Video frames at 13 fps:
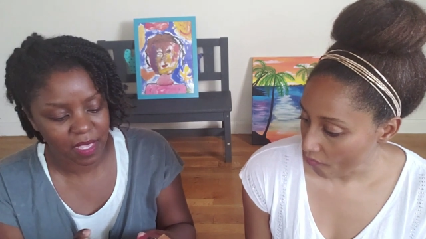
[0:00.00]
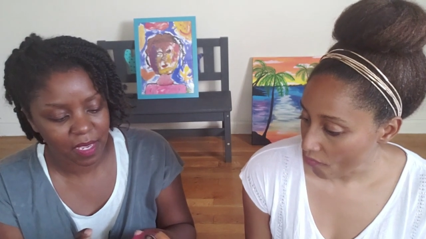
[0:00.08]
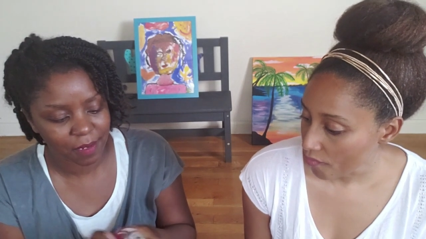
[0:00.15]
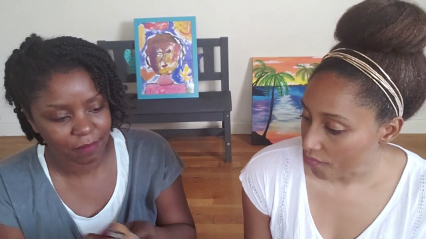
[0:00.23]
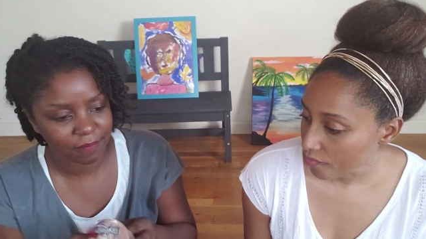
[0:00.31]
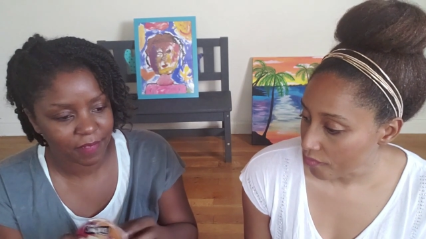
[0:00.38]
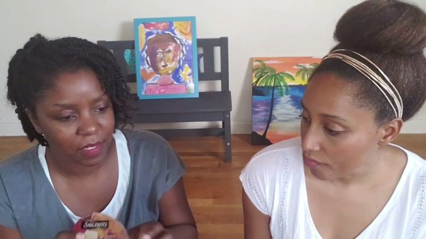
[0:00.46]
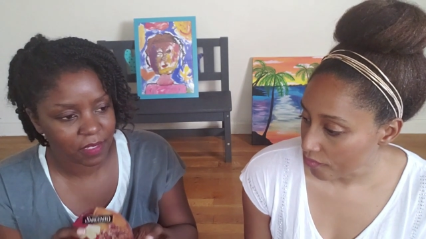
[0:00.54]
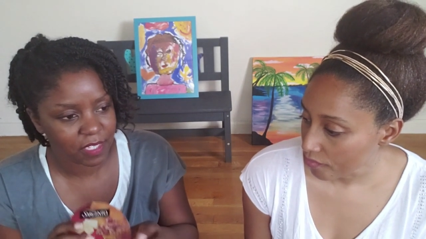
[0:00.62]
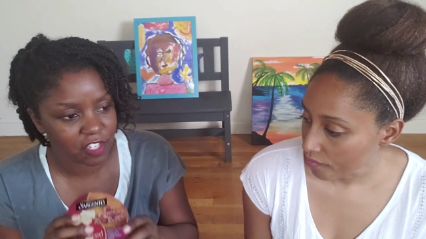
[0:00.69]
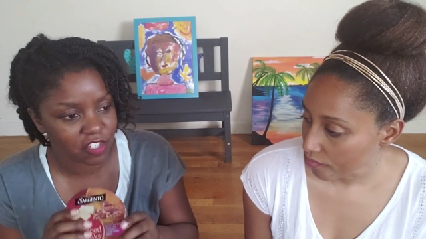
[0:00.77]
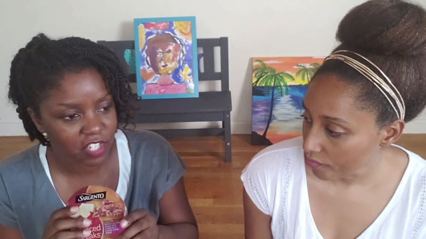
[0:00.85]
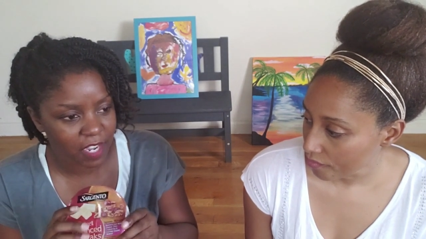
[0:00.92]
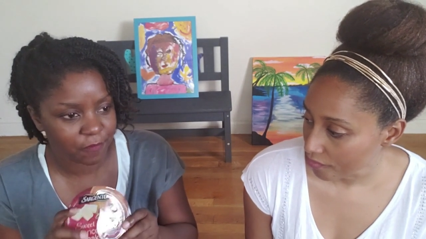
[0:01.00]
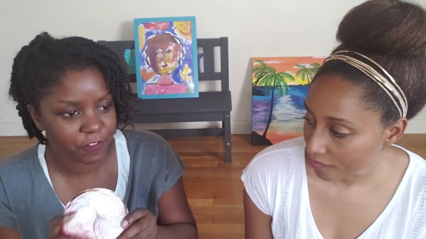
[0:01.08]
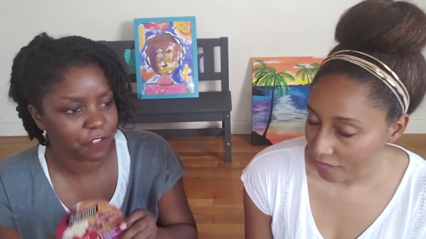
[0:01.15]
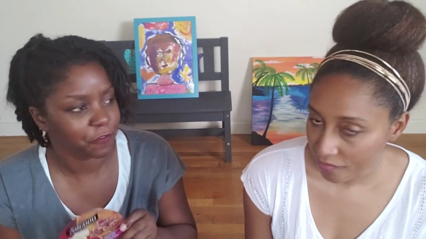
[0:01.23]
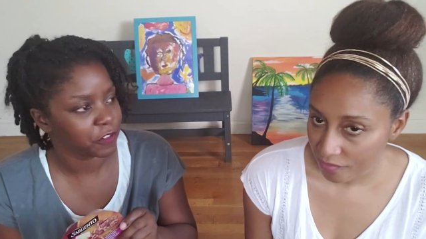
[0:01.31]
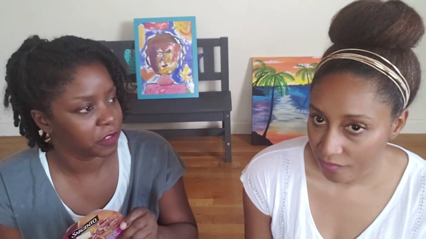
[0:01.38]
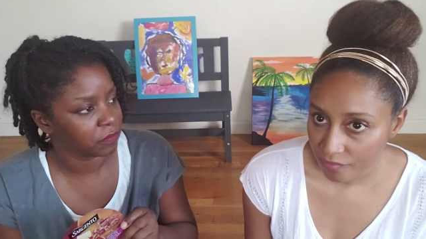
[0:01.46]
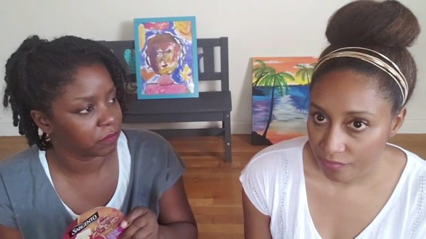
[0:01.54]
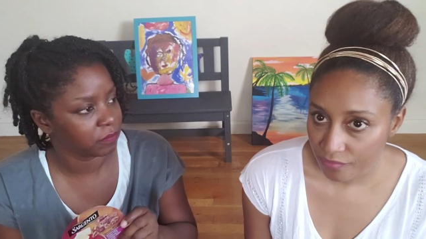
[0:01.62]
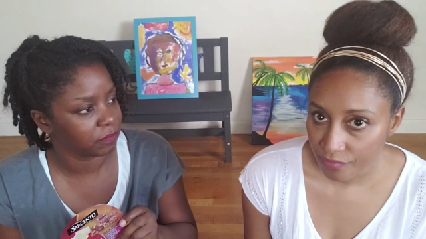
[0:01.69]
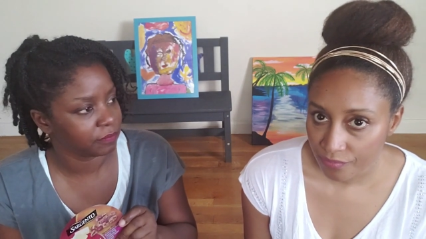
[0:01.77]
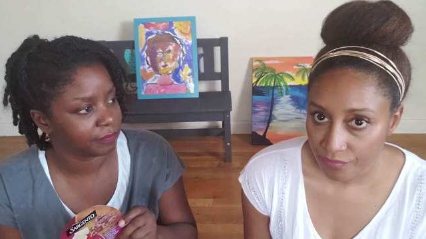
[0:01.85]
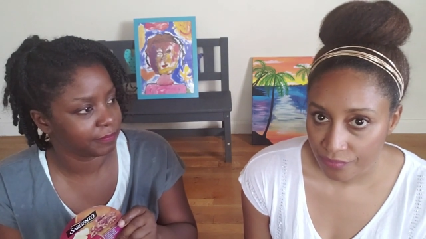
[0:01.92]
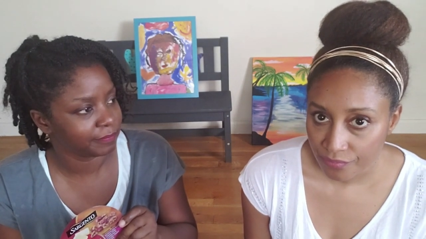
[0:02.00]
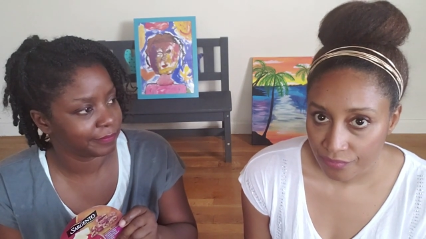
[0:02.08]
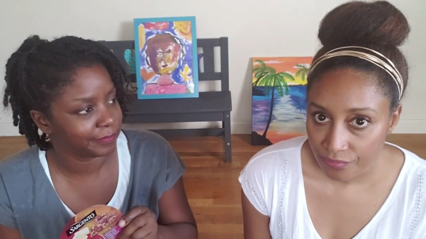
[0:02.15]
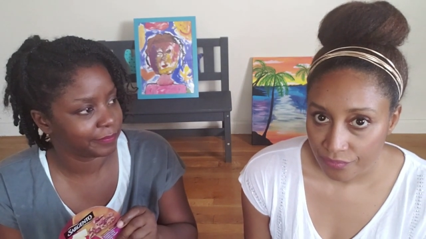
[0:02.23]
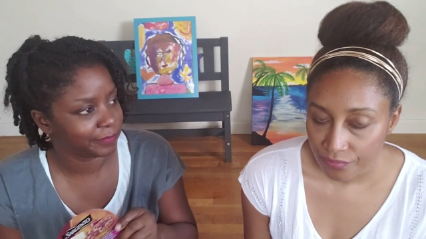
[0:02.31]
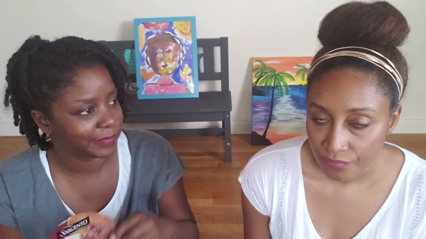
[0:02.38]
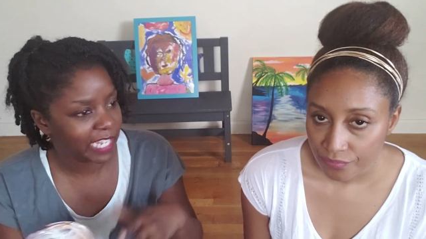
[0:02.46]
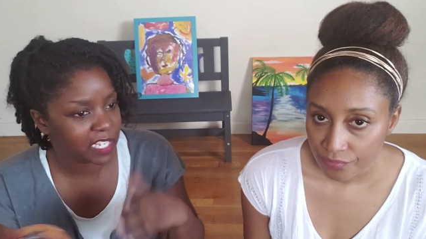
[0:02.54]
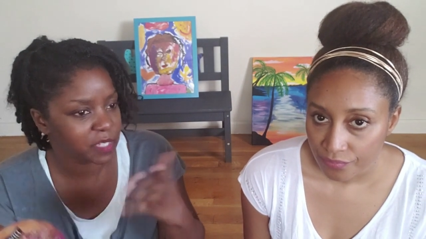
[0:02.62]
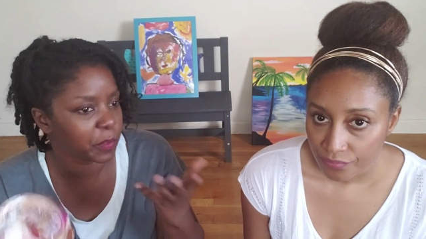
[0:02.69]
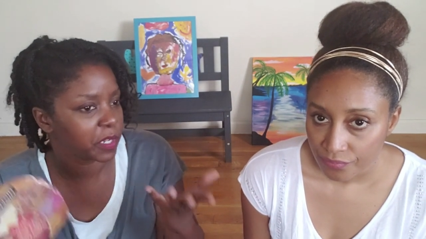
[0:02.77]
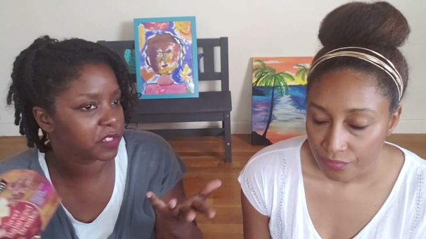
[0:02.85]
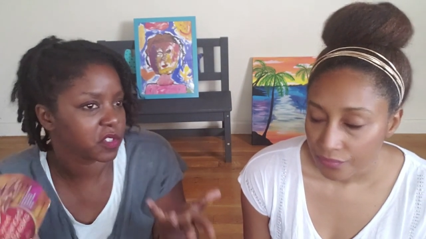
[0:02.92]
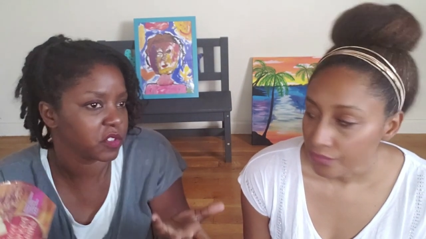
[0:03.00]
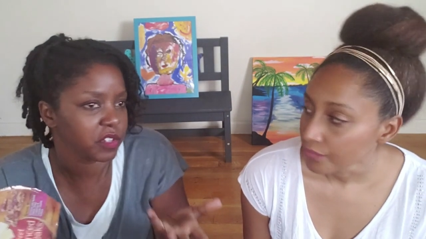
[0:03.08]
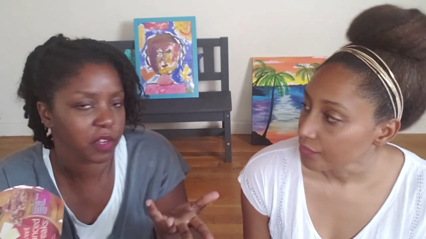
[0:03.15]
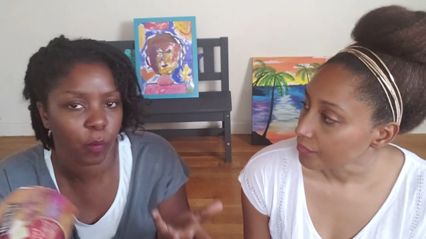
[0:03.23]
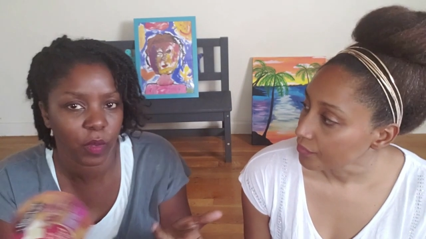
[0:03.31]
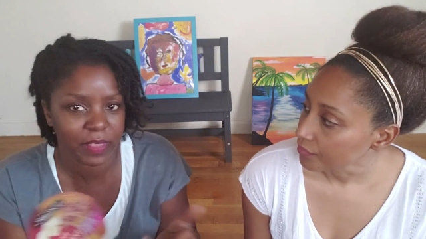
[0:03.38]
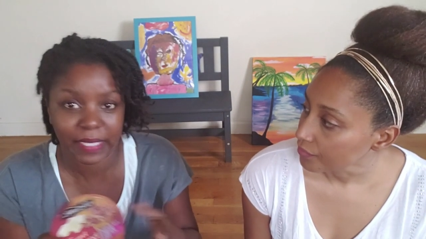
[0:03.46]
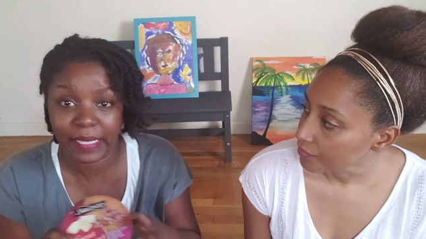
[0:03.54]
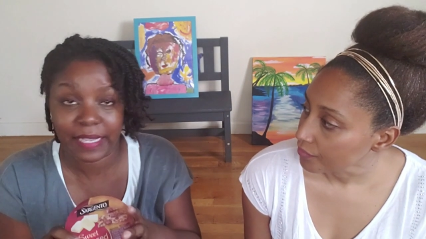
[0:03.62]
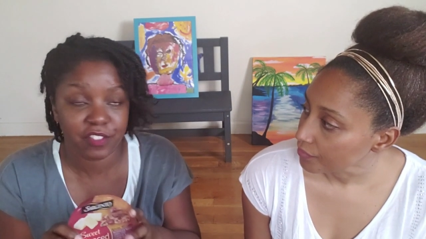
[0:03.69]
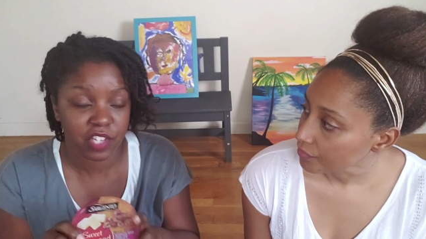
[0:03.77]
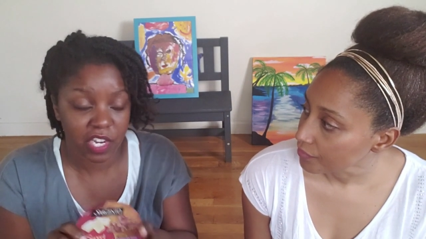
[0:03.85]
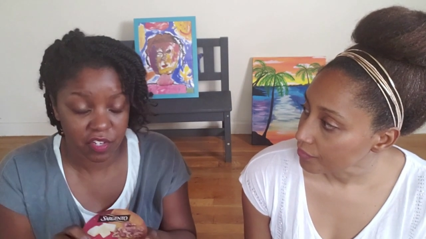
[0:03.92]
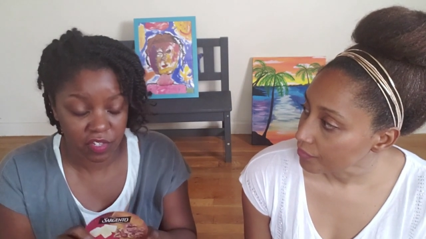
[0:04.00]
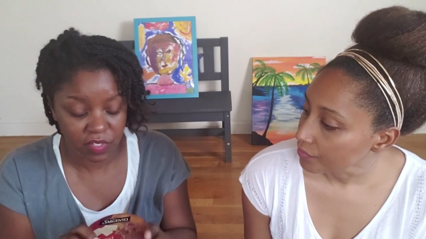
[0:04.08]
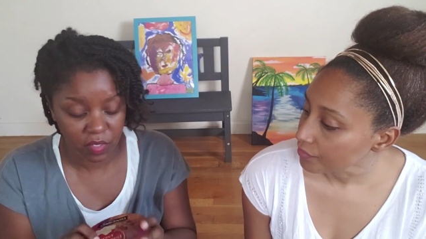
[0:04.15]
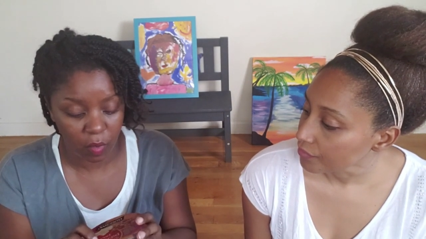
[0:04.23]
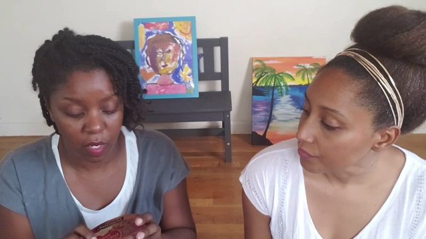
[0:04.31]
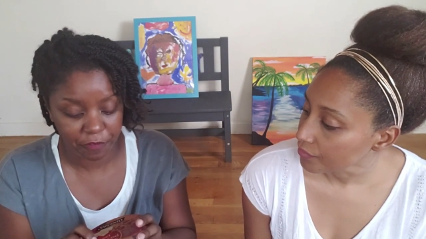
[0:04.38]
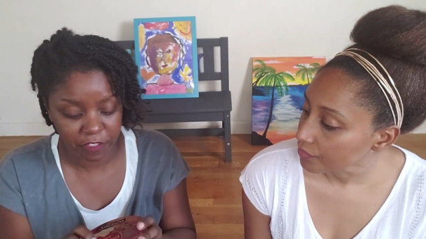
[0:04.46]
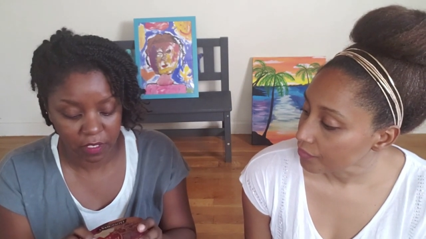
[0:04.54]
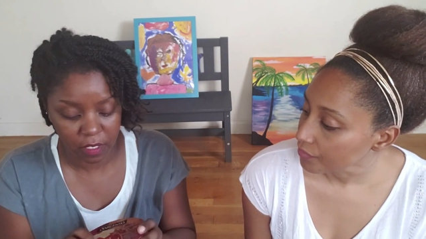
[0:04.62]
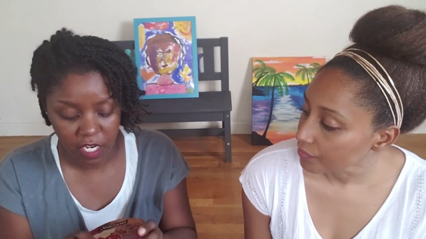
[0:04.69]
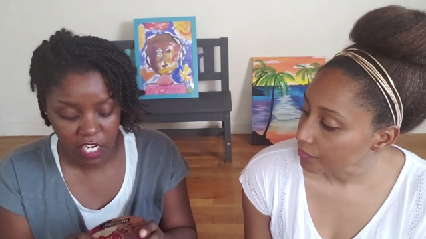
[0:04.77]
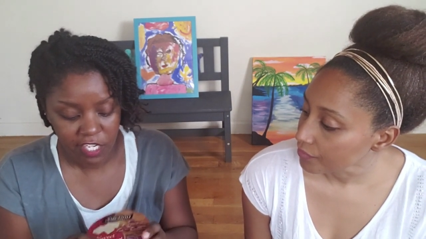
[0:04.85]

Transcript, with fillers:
Speaker 1: they each have different taste buds or, you know, what they like changes so often.